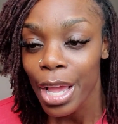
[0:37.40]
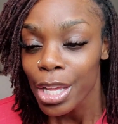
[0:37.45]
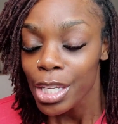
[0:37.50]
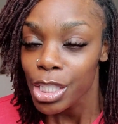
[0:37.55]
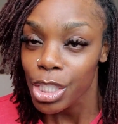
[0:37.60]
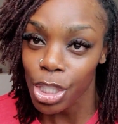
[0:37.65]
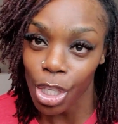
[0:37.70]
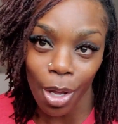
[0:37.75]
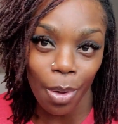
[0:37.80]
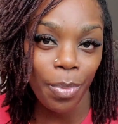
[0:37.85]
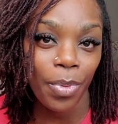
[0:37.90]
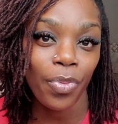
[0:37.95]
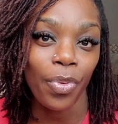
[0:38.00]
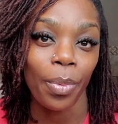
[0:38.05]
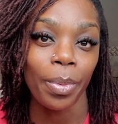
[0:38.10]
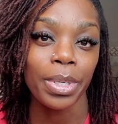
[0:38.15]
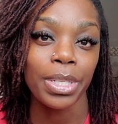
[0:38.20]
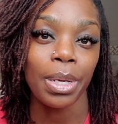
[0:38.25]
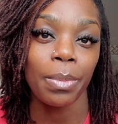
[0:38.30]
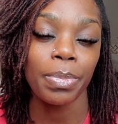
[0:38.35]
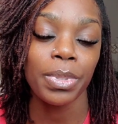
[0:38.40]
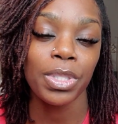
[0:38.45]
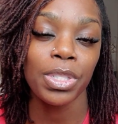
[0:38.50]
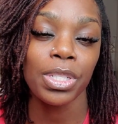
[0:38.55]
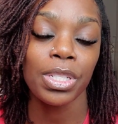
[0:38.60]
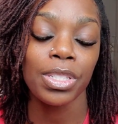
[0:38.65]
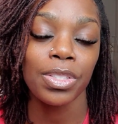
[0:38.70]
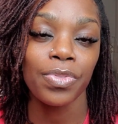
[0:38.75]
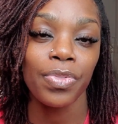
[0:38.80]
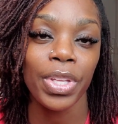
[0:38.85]
So before we jump
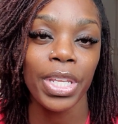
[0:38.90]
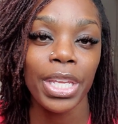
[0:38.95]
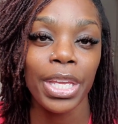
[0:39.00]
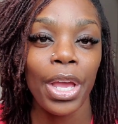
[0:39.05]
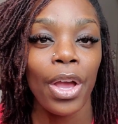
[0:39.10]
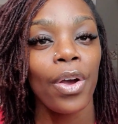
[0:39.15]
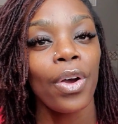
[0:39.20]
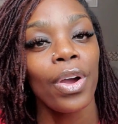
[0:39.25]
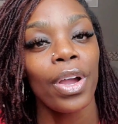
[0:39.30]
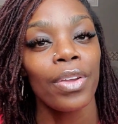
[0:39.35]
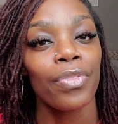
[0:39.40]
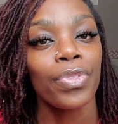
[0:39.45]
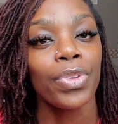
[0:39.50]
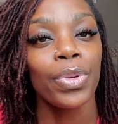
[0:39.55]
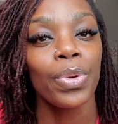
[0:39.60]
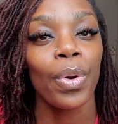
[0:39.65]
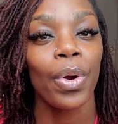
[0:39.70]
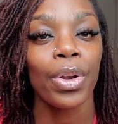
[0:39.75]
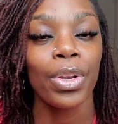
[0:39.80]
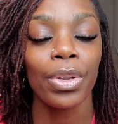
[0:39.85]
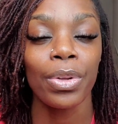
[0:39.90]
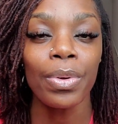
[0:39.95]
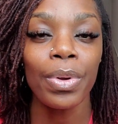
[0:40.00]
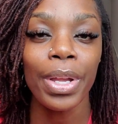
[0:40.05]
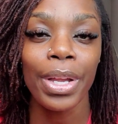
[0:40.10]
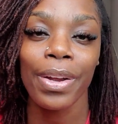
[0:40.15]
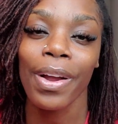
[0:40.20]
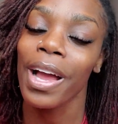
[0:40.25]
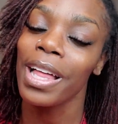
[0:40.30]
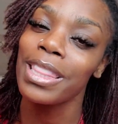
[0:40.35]
into this video, if you are new
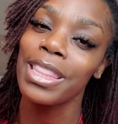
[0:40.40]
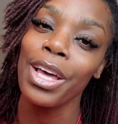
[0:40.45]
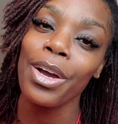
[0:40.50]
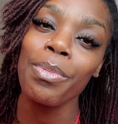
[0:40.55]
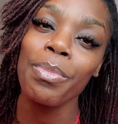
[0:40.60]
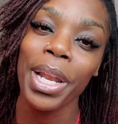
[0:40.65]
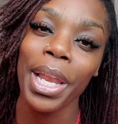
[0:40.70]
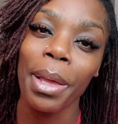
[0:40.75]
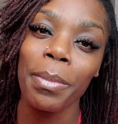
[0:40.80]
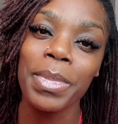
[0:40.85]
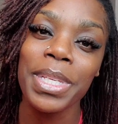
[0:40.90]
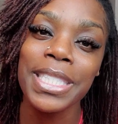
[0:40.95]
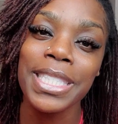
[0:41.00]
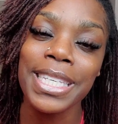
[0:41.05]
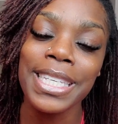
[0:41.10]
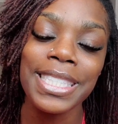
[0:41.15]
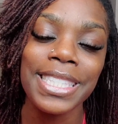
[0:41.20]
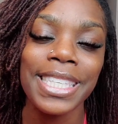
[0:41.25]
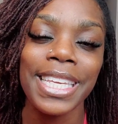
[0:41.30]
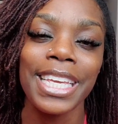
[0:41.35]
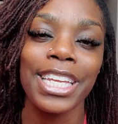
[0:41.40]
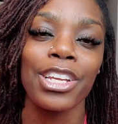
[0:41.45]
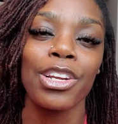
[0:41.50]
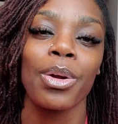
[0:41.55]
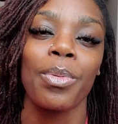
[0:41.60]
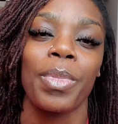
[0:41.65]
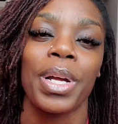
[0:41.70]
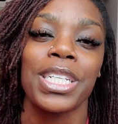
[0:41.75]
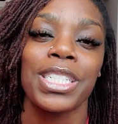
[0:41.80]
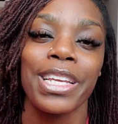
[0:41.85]
here, hello, my name is Cece, and here
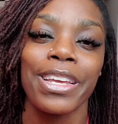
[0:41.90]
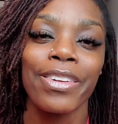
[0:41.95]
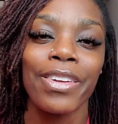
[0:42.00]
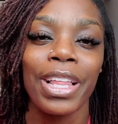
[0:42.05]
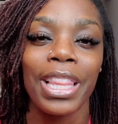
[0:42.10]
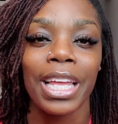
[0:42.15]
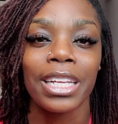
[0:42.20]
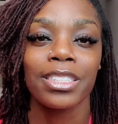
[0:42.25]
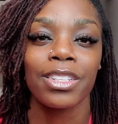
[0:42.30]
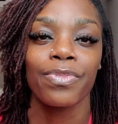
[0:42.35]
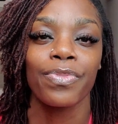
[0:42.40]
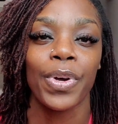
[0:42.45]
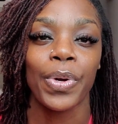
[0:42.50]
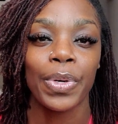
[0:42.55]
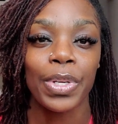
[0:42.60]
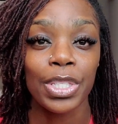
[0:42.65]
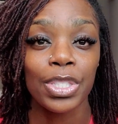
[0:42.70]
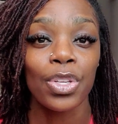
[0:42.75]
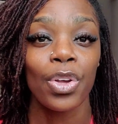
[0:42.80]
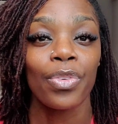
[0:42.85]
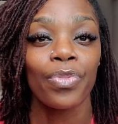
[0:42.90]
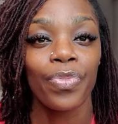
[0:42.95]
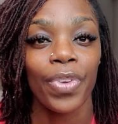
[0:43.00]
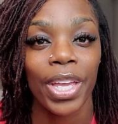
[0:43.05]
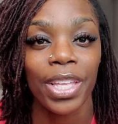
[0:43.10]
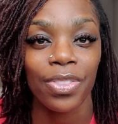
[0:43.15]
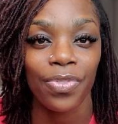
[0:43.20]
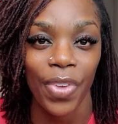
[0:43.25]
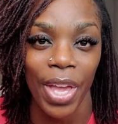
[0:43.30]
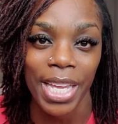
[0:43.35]
on my channel I like to focus on
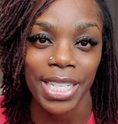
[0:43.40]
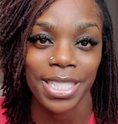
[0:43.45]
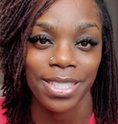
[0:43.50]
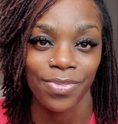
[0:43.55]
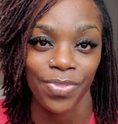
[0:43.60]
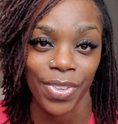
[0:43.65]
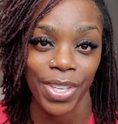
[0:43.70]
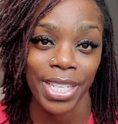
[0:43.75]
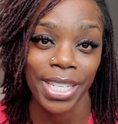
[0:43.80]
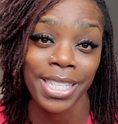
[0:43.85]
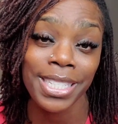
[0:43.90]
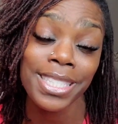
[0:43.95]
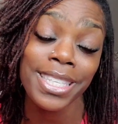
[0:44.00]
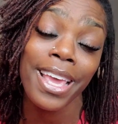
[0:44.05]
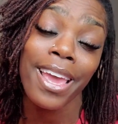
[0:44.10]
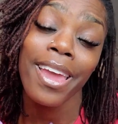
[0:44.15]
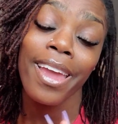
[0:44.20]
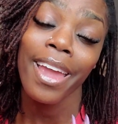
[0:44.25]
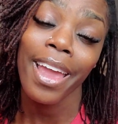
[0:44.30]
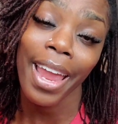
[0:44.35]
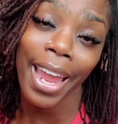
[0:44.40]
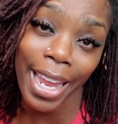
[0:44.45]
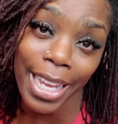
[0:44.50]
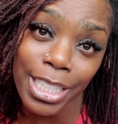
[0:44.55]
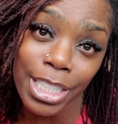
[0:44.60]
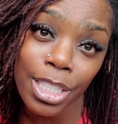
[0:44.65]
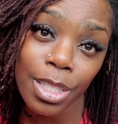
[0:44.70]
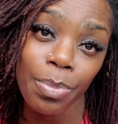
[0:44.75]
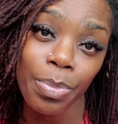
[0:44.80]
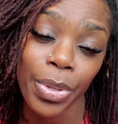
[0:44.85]
faith, fashion, fitness,
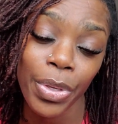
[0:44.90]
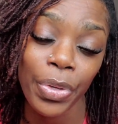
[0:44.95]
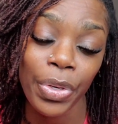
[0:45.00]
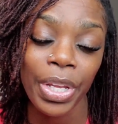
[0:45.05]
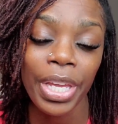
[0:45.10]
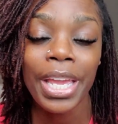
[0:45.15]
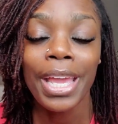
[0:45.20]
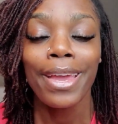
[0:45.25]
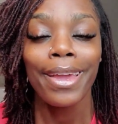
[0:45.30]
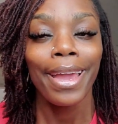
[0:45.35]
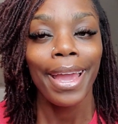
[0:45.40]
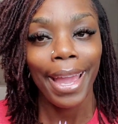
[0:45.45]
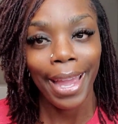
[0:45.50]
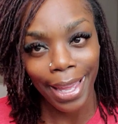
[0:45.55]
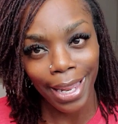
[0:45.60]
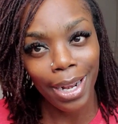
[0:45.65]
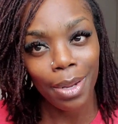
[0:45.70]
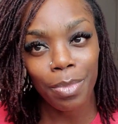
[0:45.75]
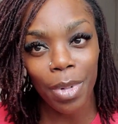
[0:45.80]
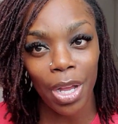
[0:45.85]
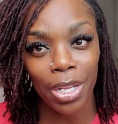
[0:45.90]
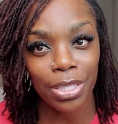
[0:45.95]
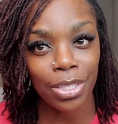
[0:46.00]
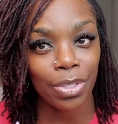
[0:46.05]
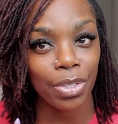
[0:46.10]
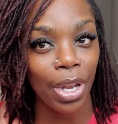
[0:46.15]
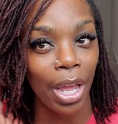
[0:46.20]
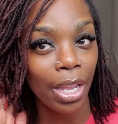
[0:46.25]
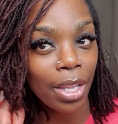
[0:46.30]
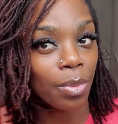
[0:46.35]
and some beauty, and I'm
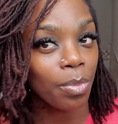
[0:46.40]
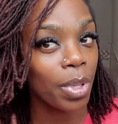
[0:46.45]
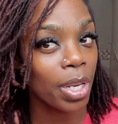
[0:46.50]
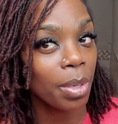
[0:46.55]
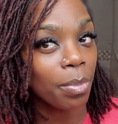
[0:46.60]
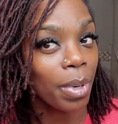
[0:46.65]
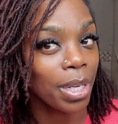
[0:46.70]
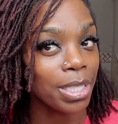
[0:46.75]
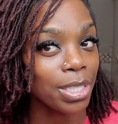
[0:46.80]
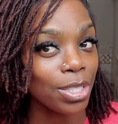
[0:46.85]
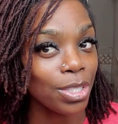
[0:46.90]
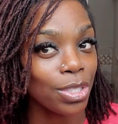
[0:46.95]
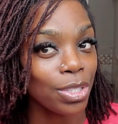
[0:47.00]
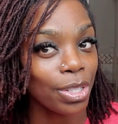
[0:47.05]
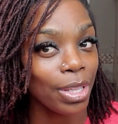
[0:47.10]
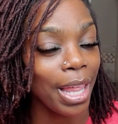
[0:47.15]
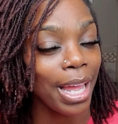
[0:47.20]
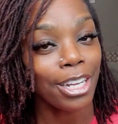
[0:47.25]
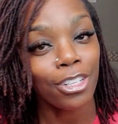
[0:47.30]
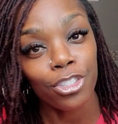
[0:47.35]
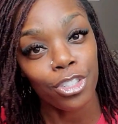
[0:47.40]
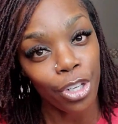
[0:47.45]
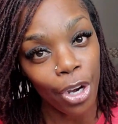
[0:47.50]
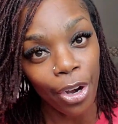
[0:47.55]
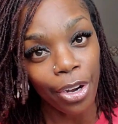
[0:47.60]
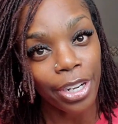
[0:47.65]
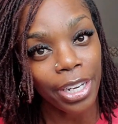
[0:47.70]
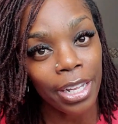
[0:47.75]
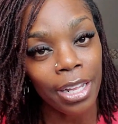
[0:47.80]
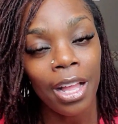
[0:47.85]
also documenting my sister life
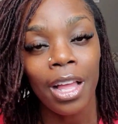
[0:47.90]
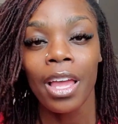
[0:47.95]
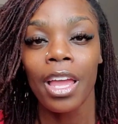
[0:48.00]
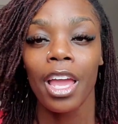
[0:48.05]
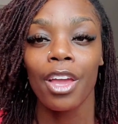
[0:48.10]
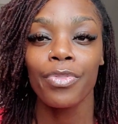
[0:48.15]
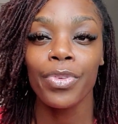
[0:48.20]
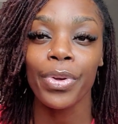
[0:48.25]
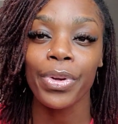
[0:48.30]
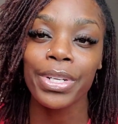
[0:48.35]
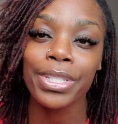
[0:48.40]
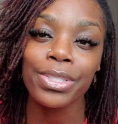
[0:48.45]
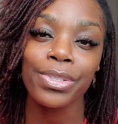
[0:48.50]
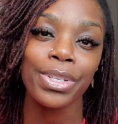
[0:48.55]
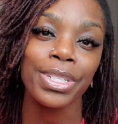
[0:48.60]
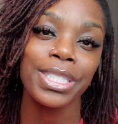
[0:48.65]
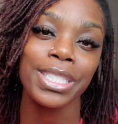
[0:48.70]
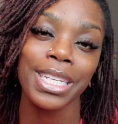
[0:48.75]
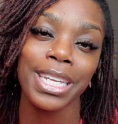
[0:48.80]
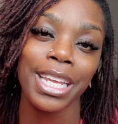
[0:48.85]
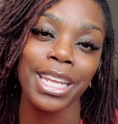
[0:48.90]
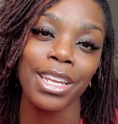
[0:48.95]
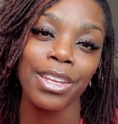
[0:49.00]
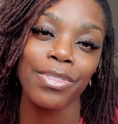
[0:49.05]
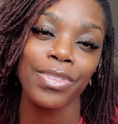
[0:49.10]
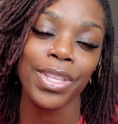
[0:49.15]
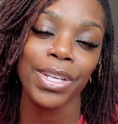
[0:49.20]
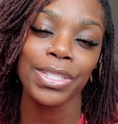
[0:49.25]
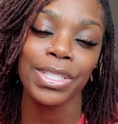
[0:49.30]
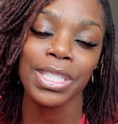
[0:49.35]
journey. If you're interested in any
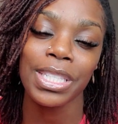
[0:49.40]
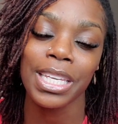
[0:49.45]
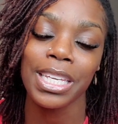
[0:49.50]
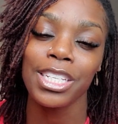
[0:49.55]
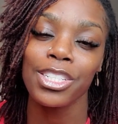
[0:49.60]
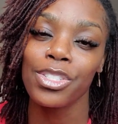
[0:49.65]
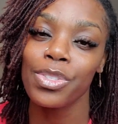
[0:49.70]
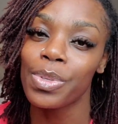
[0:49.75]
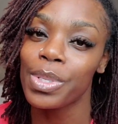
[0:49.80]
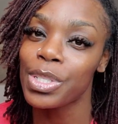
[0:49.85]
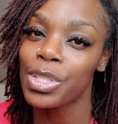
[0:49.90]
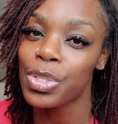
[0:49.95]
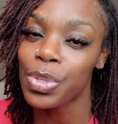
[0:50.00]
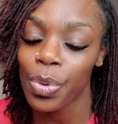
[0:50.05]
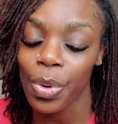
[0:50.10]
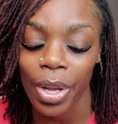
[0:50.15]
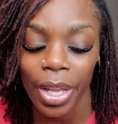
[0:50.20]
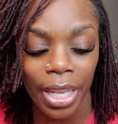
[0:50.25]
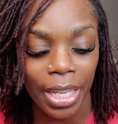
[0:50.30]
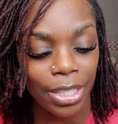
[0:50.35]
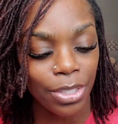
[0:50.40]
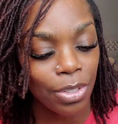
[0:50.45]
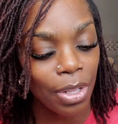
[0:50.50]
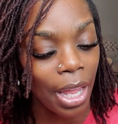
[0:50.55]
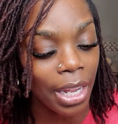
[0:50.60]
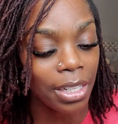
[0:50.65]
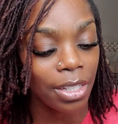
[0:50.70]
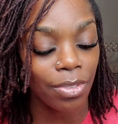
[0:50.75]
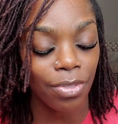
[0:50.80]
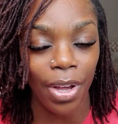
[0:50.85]
of those things, you enjoy it, you
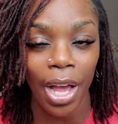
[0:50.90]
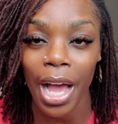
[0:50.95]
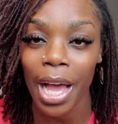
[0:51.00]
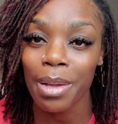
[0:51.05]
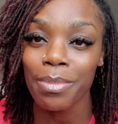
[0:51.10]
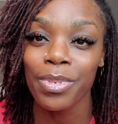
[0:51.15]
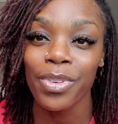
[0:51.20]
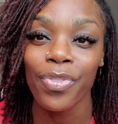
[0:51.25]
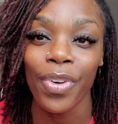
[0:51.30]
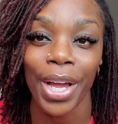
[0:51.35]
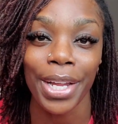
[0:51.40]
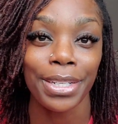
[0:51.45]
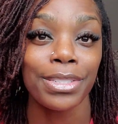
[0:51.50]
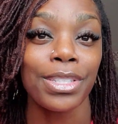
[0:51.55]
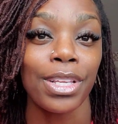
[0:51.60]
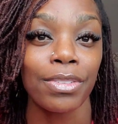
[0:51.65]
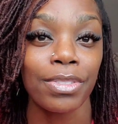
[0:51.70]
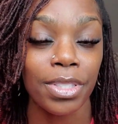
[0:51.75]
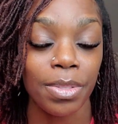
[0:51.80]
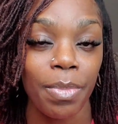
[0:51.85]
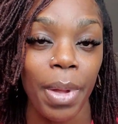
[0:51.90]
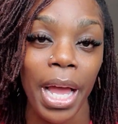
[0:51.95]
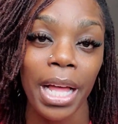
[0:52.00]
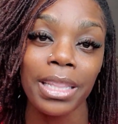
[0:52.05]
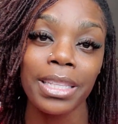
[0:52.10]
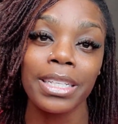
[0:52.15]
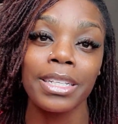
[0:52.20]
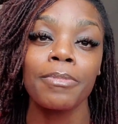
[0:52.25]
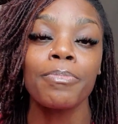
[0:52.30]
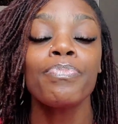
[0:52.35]
like the vibe, you find yourself
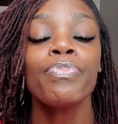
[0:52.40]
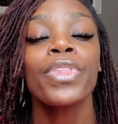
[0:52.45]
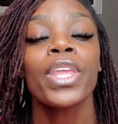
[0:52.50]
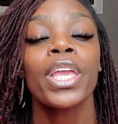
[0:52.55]
smiling,